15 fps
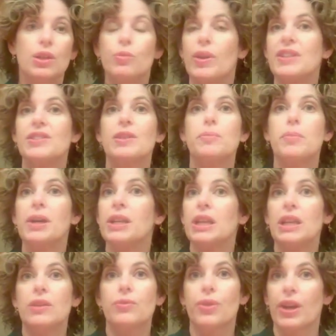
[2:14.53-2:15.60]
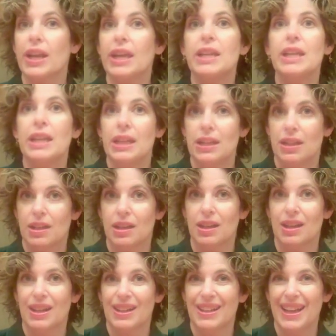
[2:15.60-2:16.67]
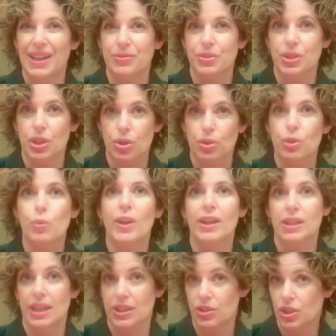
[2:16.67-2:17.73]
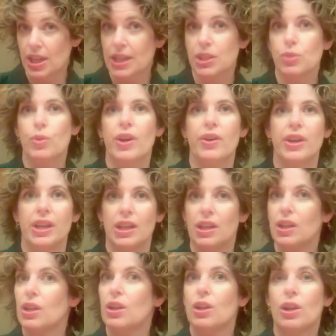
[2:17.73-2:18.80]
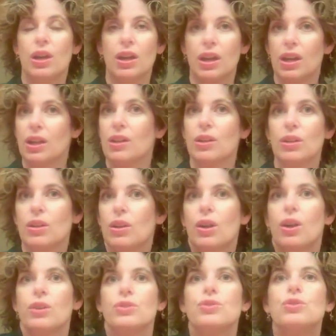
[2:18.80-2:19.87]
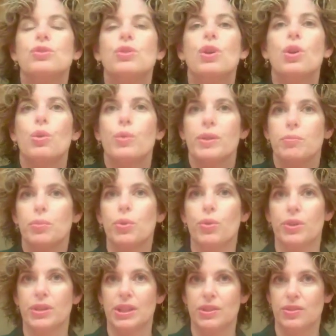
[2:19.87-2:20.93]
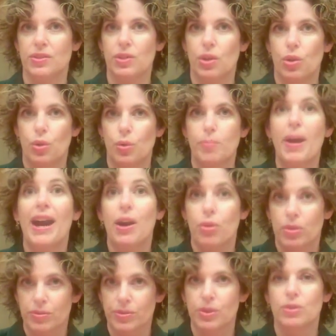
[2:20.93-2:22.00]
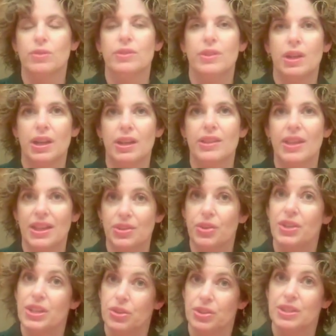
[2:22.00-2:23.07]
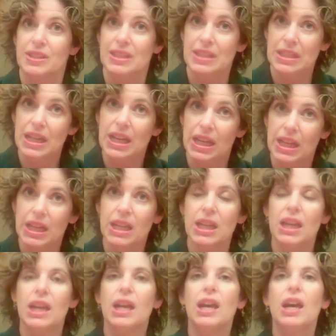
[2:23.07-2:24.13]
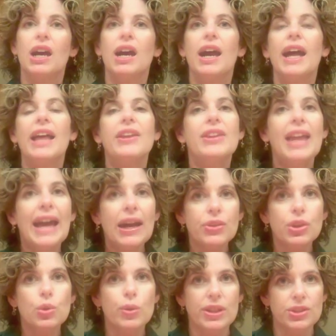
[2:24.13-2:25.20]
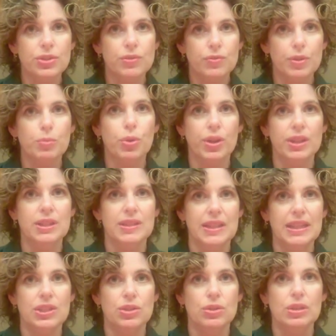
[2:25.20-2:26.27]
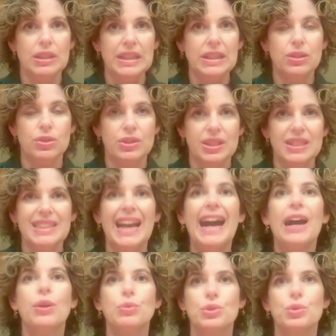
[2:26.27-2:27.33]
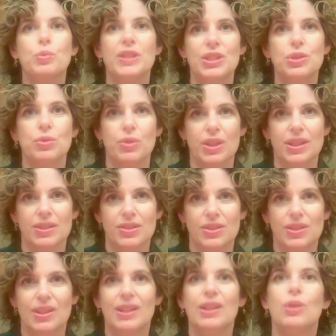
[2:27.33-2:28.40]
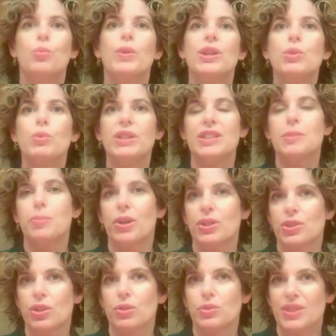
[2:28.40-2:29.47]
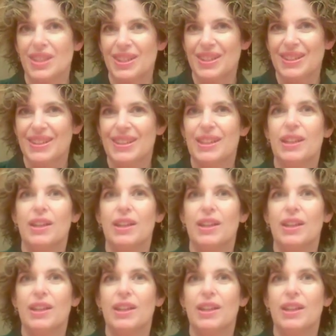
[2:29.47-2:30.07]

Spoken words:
raising money for Haiti after the earthquake last January are so important and so powerful that they're here to stay. And now the question from organizational leaders is, how do we do this? Where do we dip our toes in?